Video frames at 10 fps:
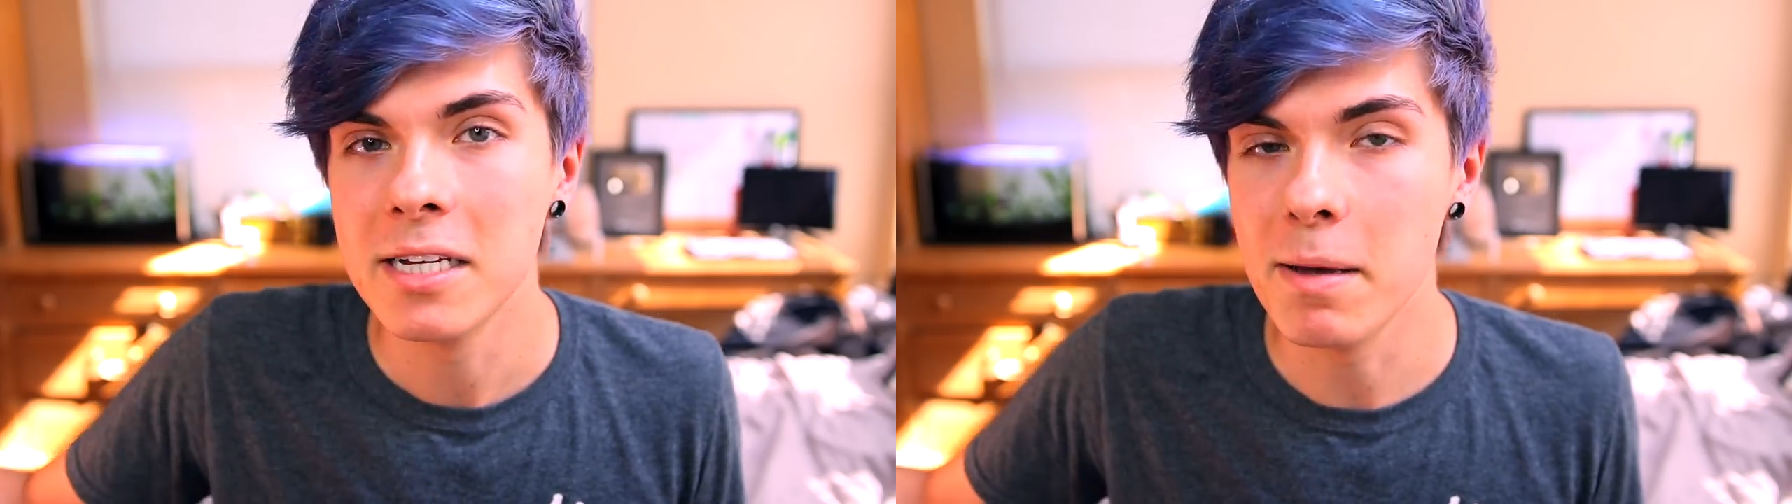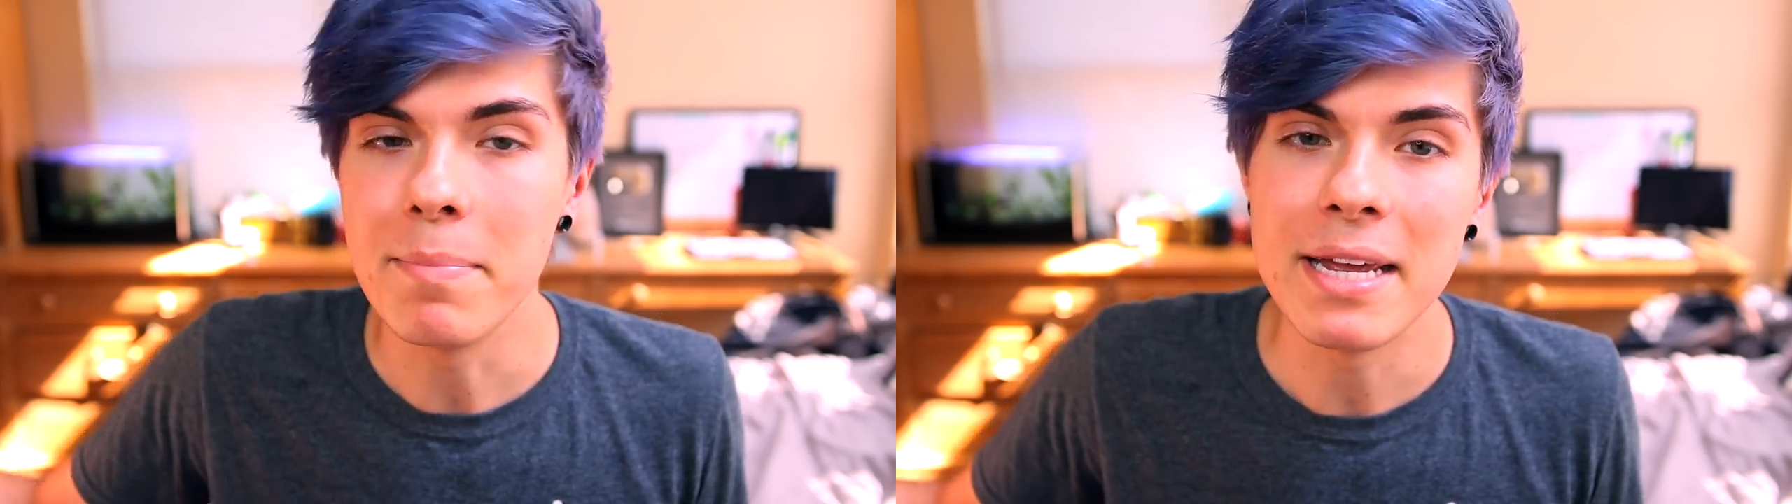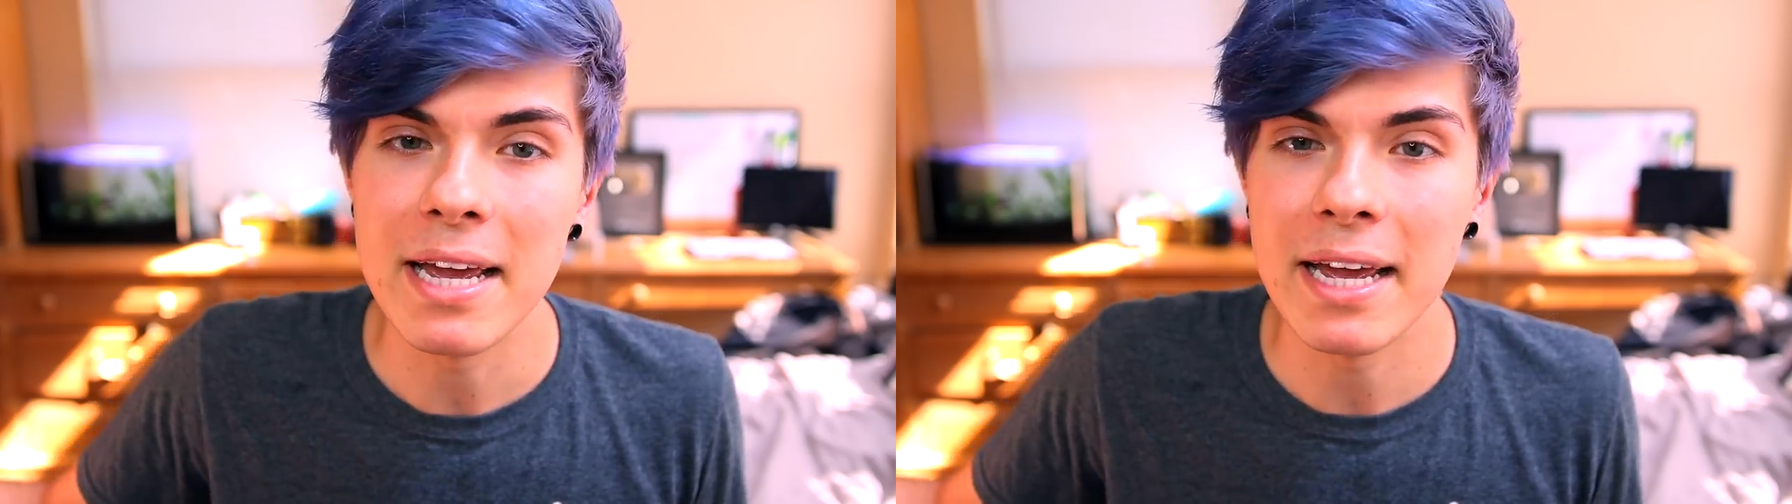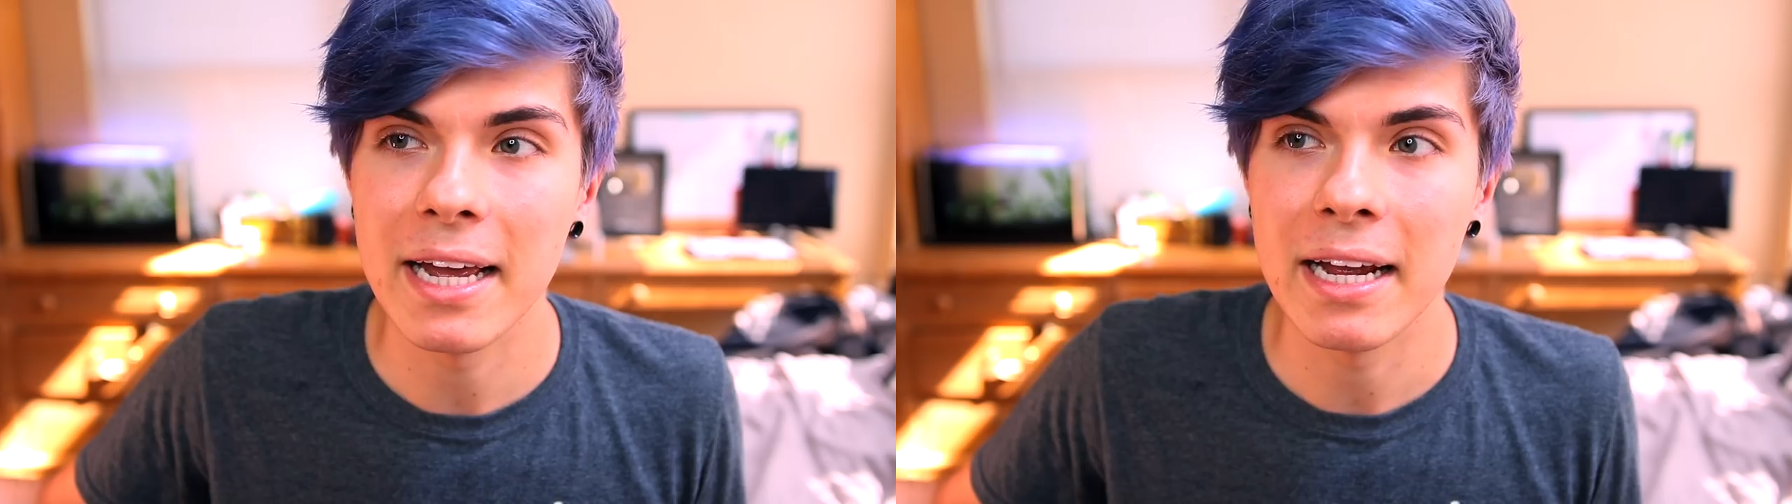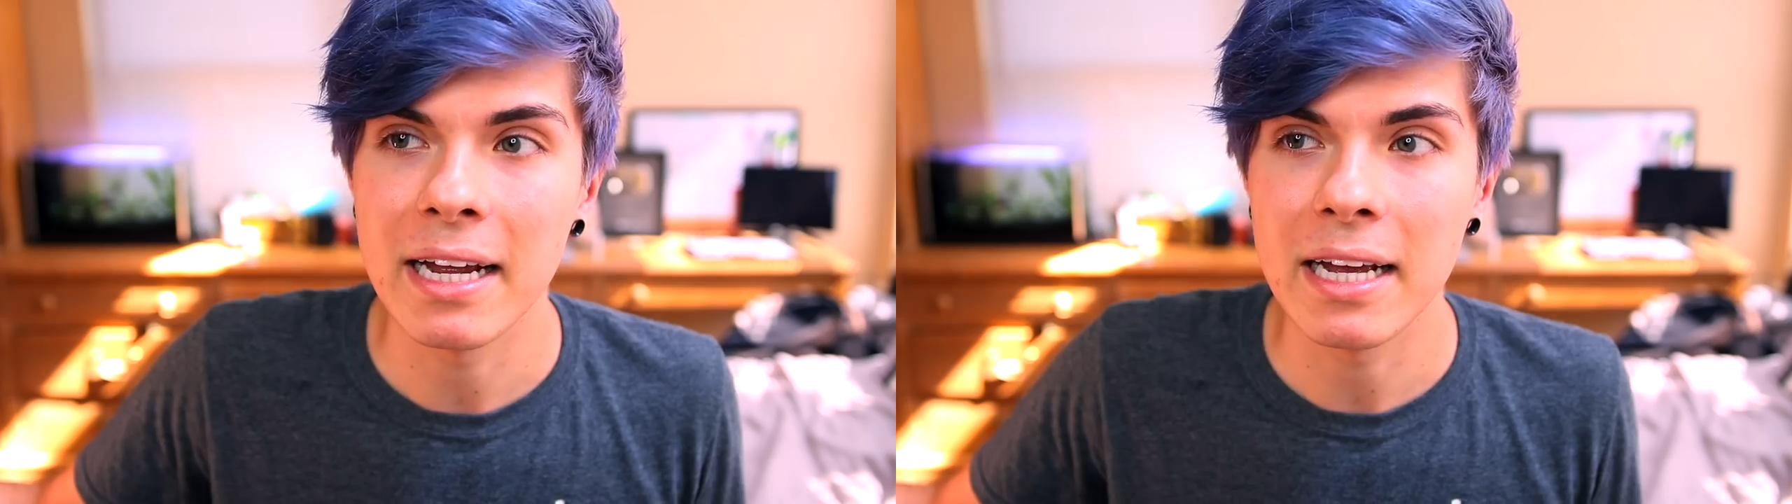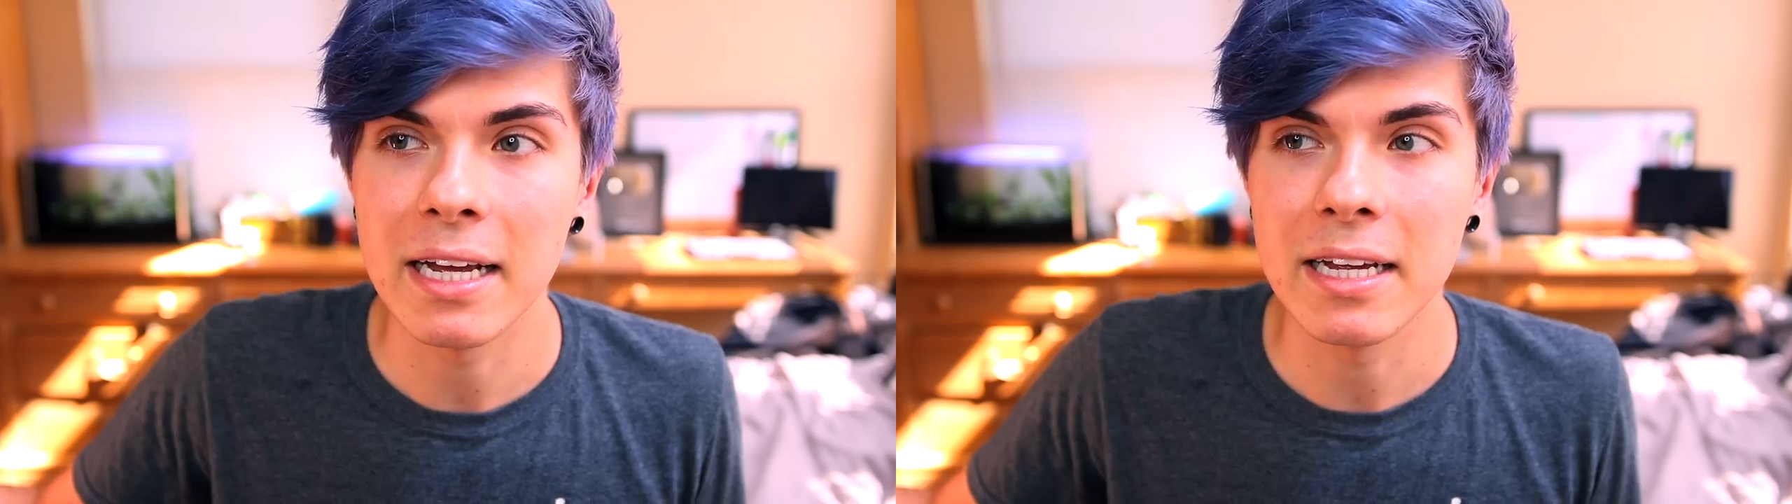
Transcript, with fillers: to being